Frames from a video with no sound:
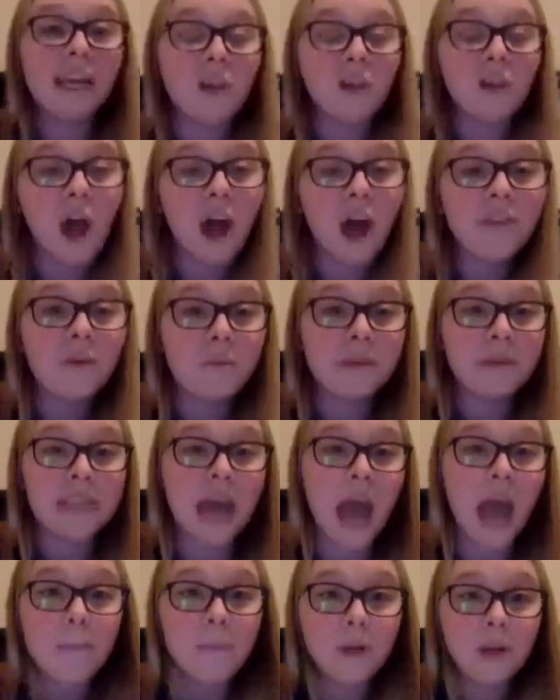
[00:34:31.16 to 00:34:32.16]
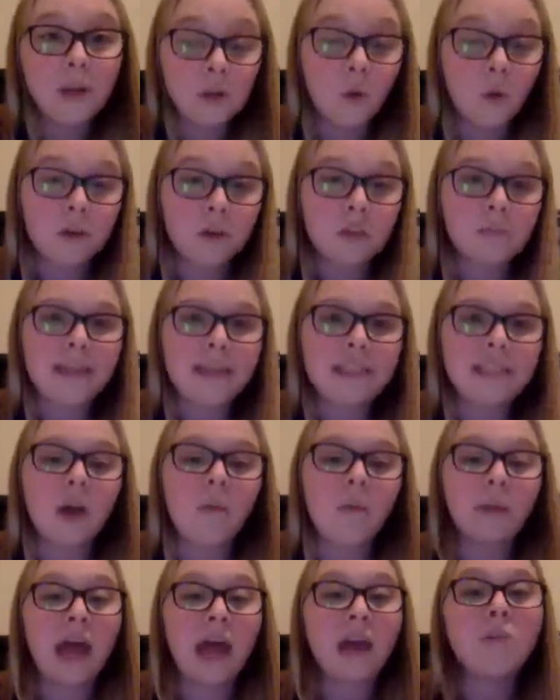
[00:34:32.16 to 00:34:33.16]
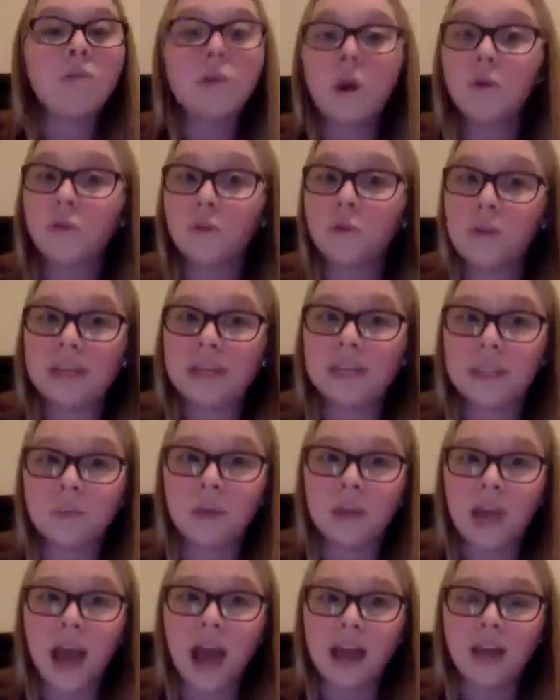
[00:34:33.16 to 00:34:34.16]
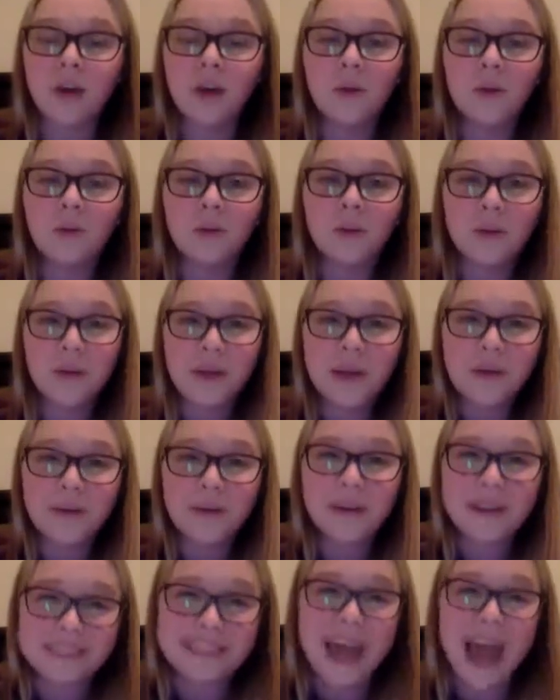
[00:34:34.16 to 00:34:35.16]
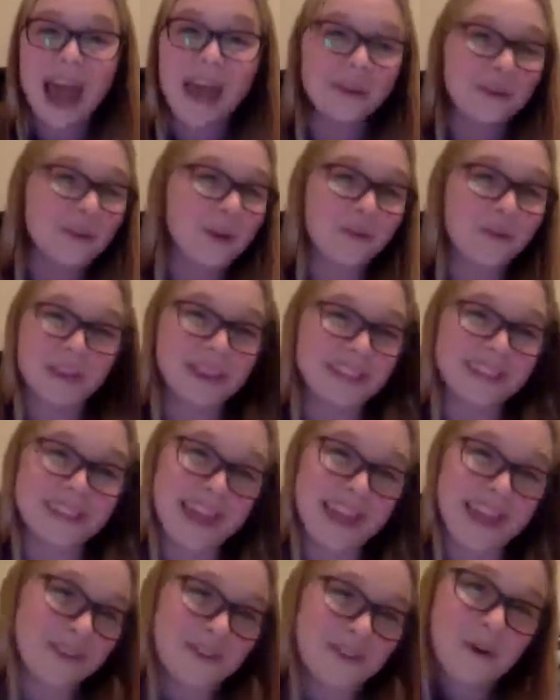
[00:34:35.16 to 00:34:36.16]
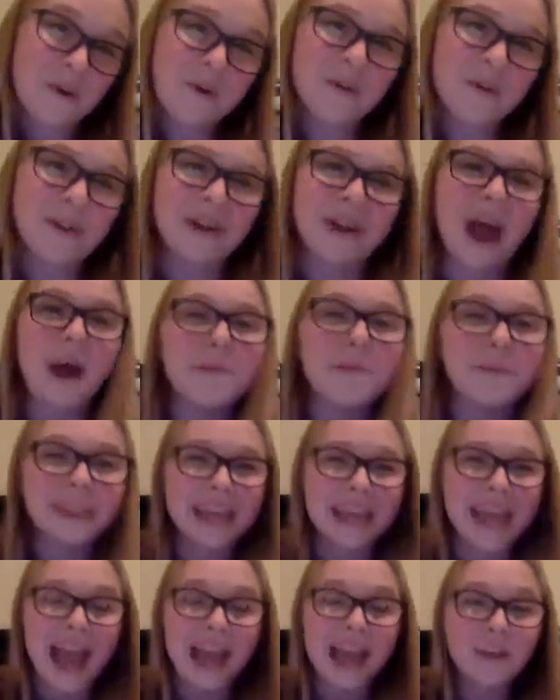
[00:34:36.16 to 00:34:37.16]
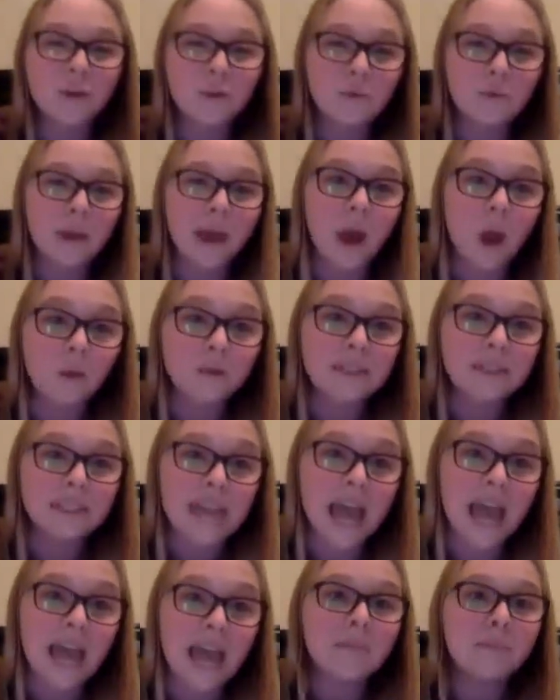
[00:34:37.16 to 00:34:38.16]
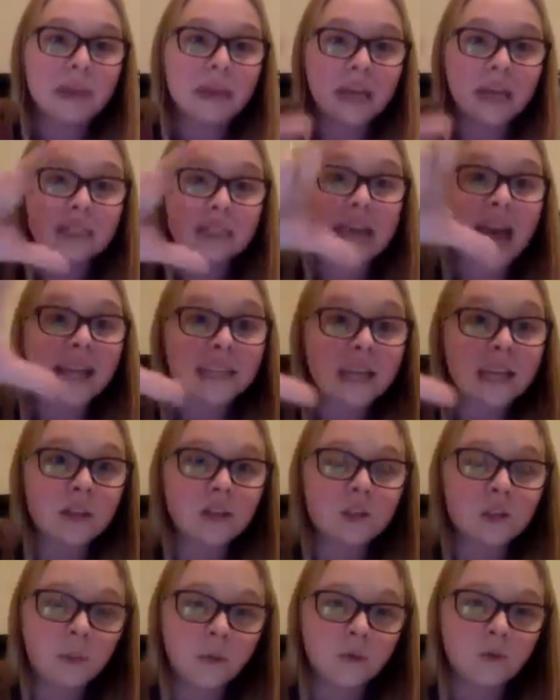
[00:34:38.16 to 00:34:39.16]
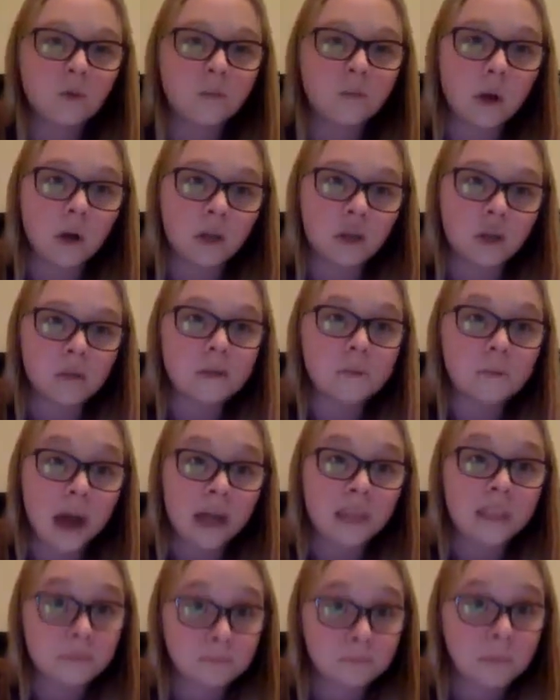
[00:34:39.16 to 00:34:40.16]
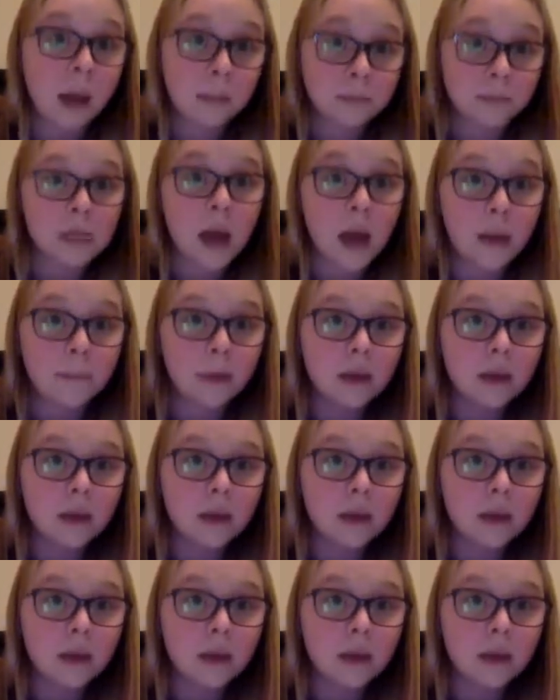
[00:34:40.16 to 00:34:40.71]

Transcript: a lot of them is I put in the orders myself, but I don't go through eSuite. I go through It Works. I don't know if this is like cool or not, but like I go through my own site because that's how the Superfood Mocha Dreams pops up.